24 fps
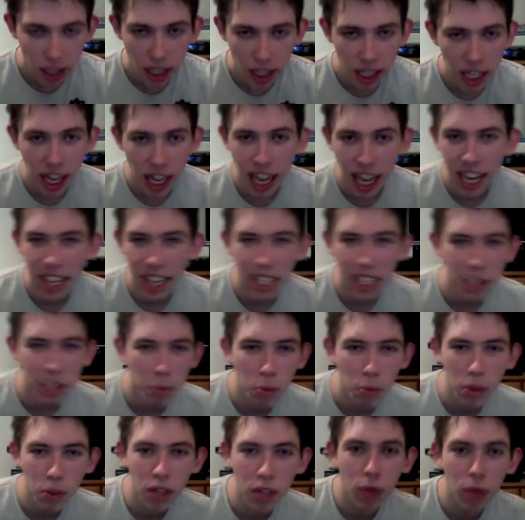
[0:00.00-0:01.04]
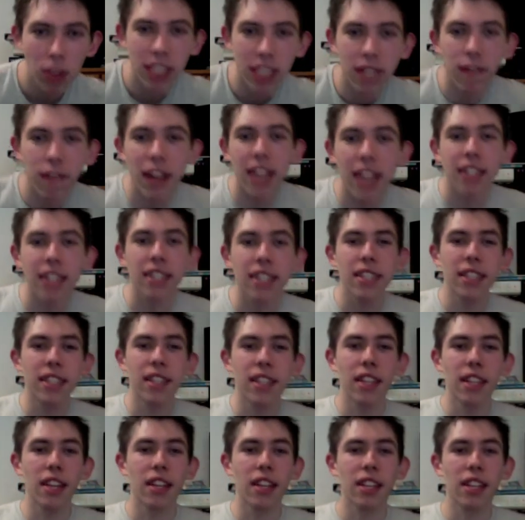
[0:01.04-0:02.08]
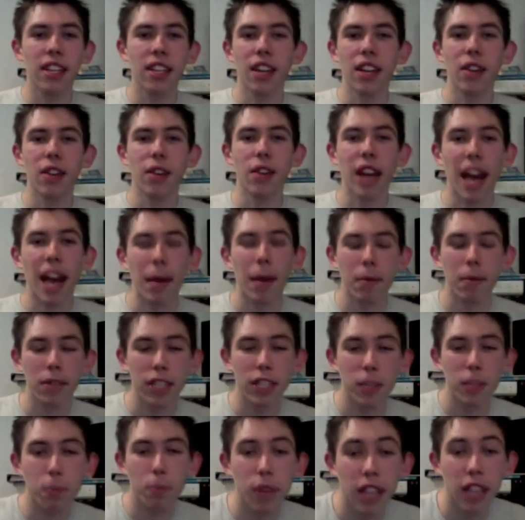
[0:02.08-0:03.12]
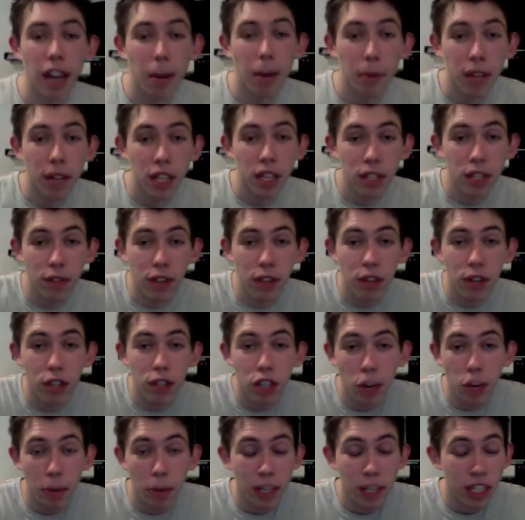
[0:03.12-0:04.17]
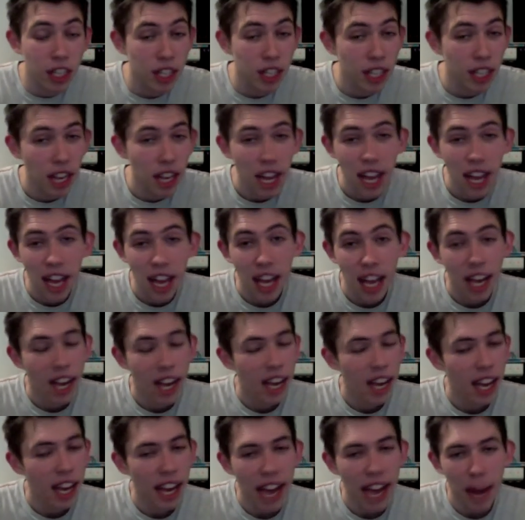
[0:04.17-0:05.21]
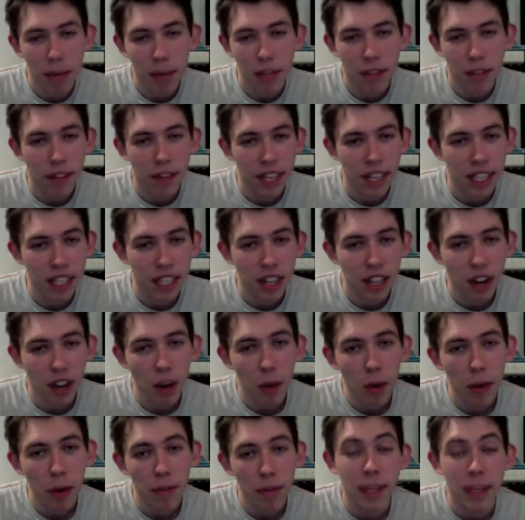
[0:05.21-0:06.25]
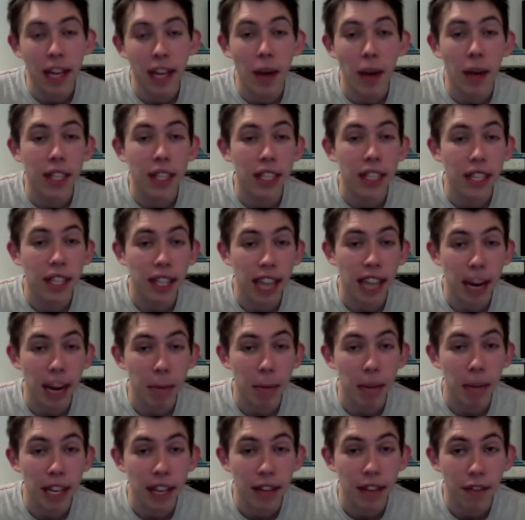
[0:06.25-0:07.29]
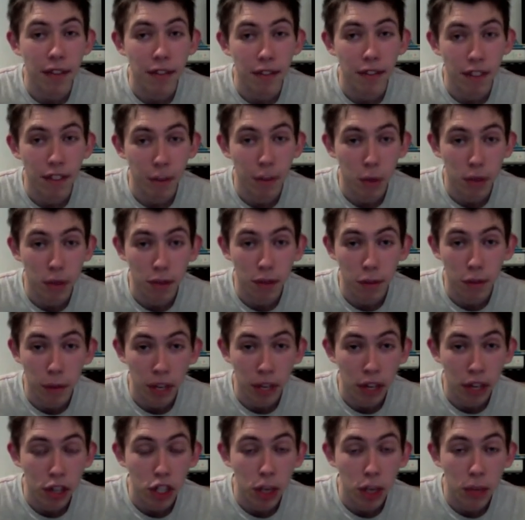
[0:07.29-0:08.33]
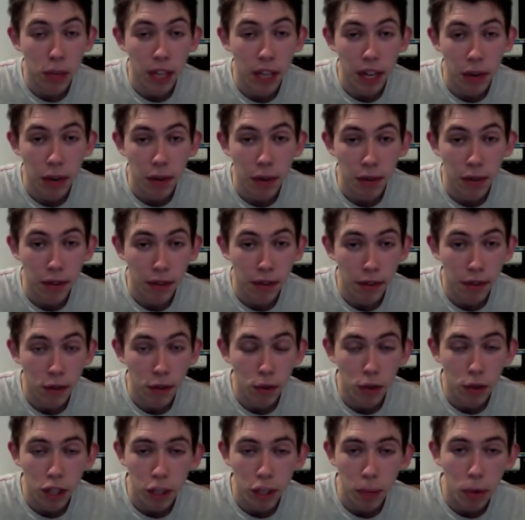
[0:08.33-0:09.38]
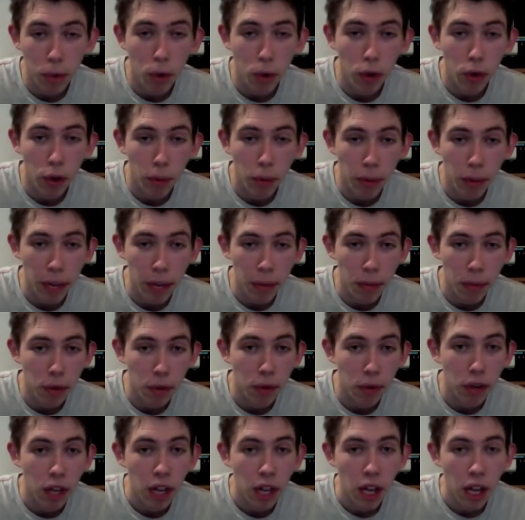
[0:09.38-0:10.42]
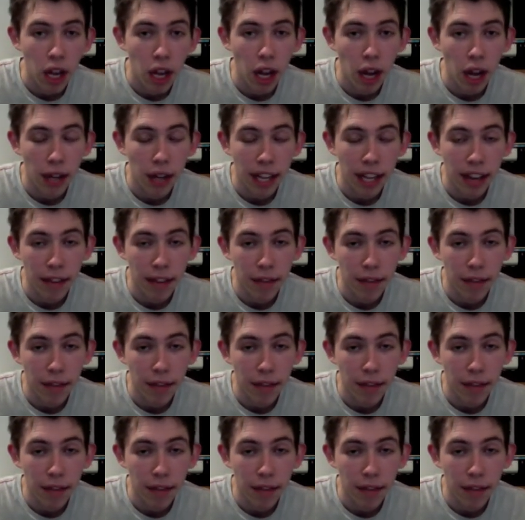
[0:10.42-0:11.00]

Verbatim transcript: And I just all these events that you know have, that spring up because of YouTube is just absolutely fantastic. You know, I wouldn't even go into GameLink if, if it wasn't for my YouTube channel and for all the support that people uh, give